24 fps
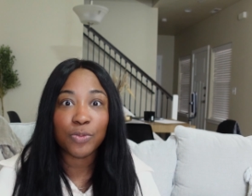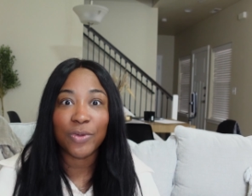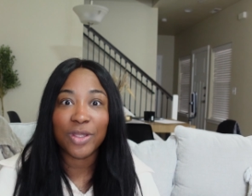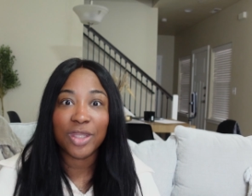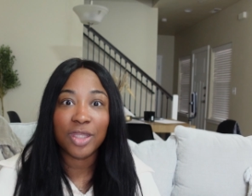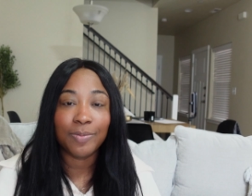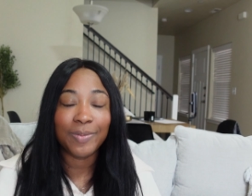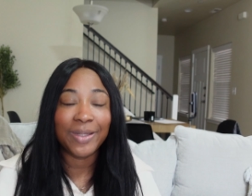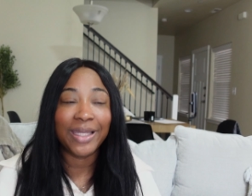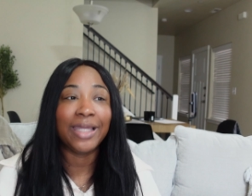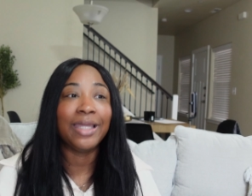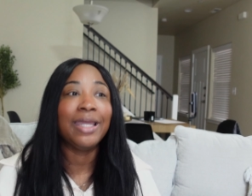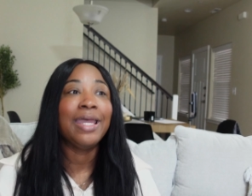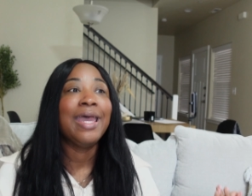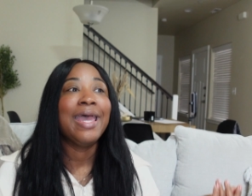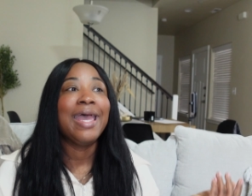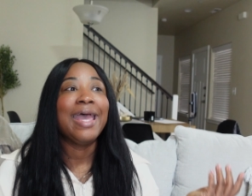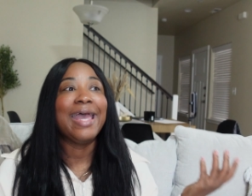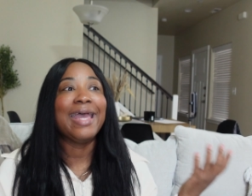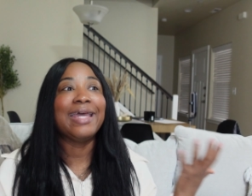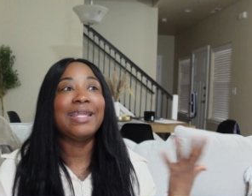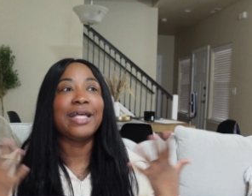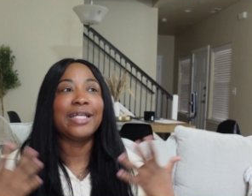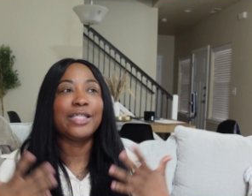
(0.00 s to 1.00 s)
with me
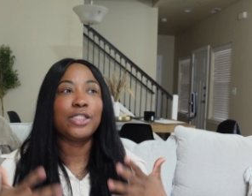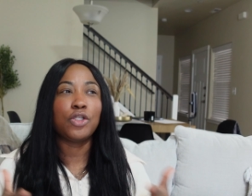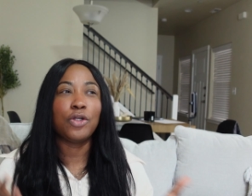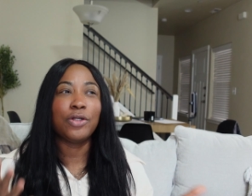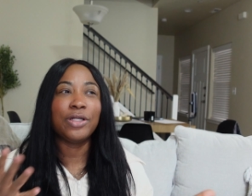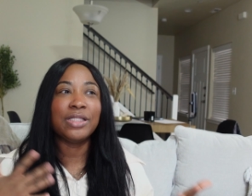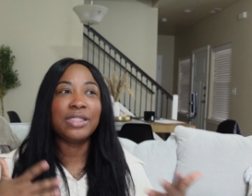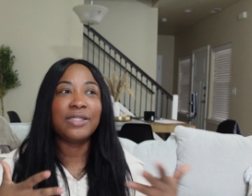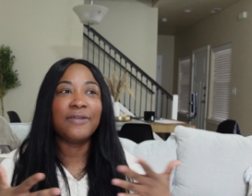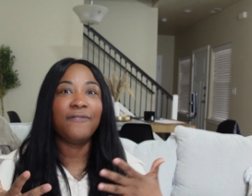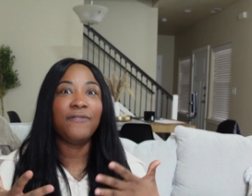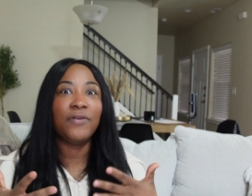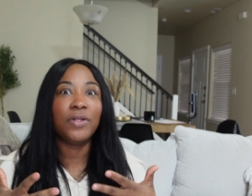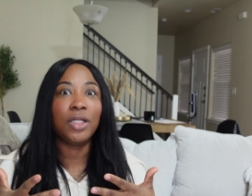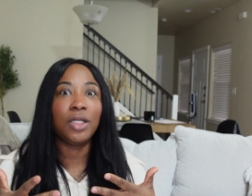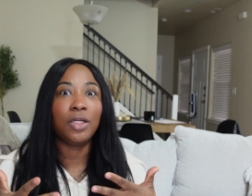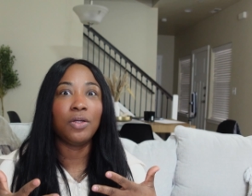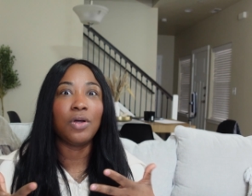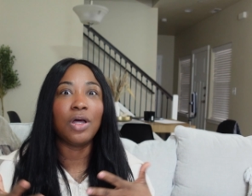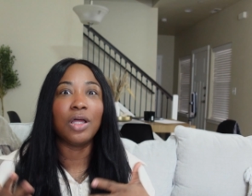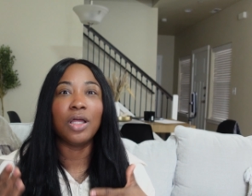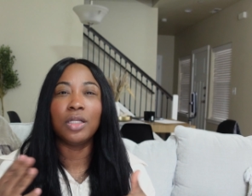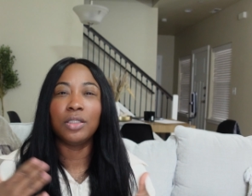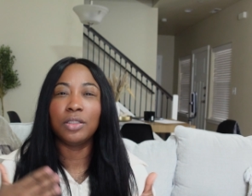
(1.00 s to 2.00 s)
and I started to
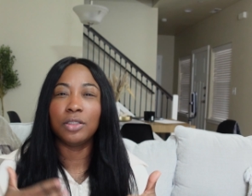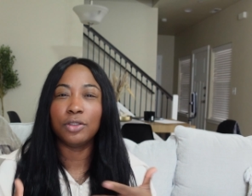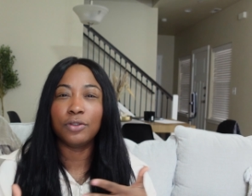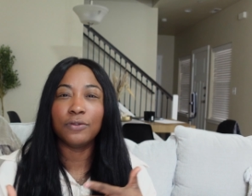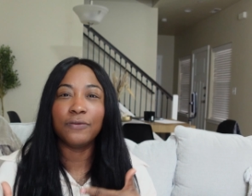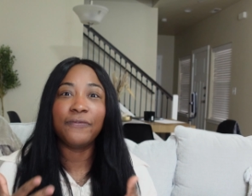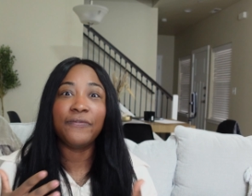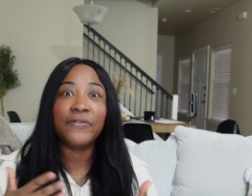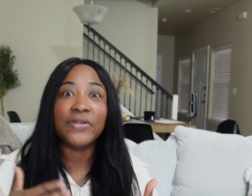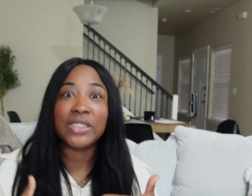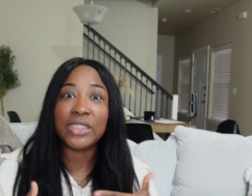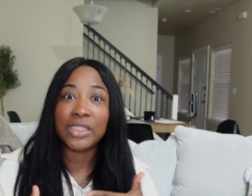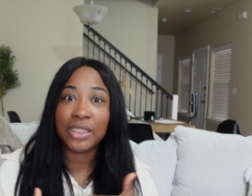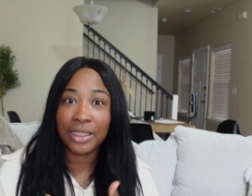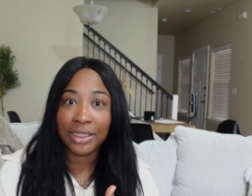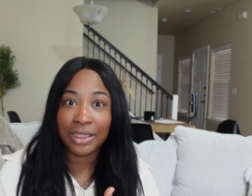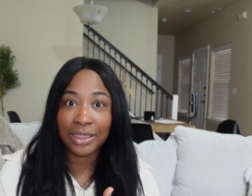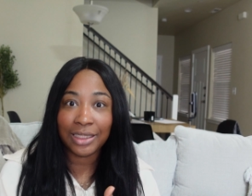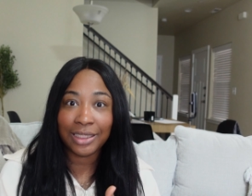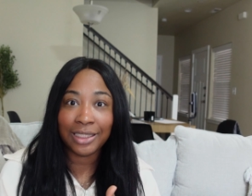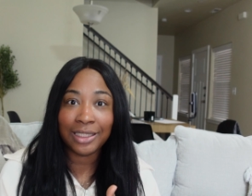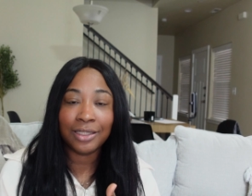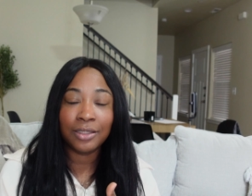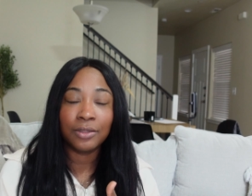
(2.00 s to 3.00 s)
feel a little
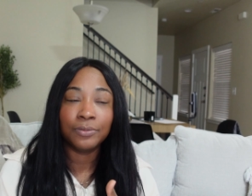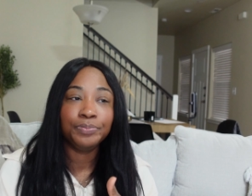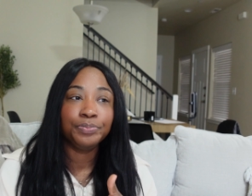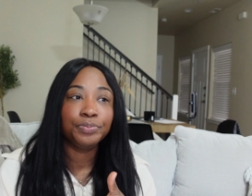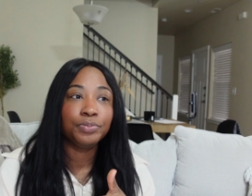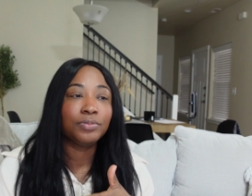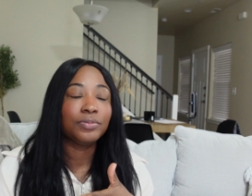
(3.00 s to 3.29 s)
fatigued.